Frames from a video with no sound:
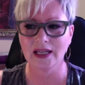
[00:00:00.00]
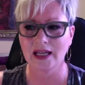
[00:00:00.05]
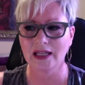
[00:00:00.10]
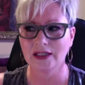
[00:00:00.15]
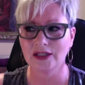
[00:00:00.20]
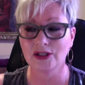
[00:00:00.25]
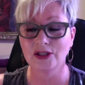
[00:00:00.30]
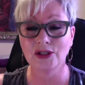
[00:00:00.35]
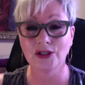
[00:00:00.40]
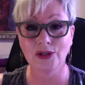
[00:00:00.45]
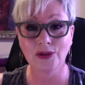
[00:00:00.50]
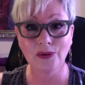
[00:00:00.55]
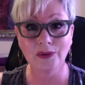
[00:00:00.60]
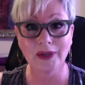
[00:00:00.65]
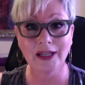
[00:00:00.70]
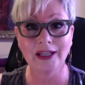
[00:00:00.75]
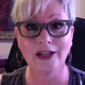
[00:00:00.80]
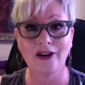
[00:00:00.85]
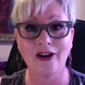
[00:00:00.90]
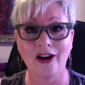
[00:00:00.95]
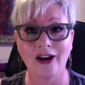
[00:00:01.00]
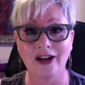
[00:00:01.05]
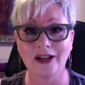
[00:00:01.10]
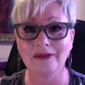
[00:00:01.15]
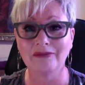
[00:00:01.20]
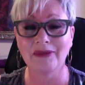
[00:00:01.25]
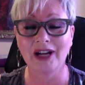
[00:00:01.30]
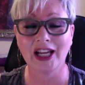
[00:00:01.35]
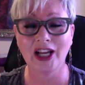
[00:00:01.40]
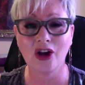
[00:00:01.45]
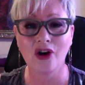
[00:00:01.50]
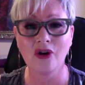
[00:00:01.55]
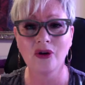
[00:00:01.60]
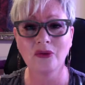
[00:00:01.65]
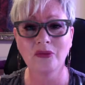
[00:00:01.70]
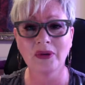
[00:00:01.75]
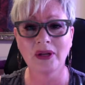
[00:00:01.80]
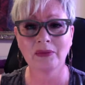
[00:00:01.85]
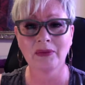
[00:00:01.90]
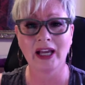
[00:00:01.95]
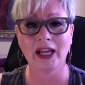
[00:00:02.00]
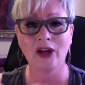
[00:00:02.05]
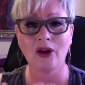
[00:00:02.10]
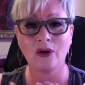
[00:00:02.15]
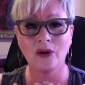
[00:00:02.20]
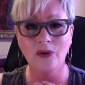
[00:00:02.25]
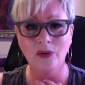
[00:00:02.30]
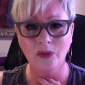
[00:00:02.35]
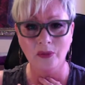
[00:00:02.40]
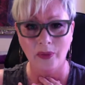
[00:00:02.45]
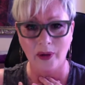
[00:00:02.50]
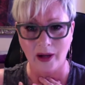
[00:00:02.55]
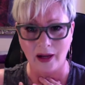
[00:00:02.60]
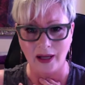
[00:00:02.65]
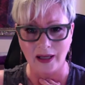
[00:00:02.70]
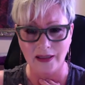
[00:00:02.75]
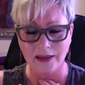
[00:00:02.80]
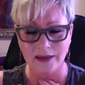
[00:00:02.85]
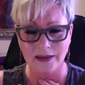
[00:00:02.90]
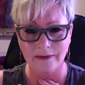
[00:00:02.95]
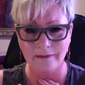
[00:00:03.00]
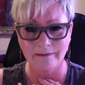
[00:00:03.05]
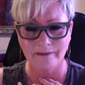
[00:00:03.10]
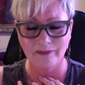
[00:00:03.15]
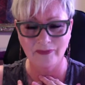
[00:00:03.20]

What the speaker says: and do it on my own, be my own boss.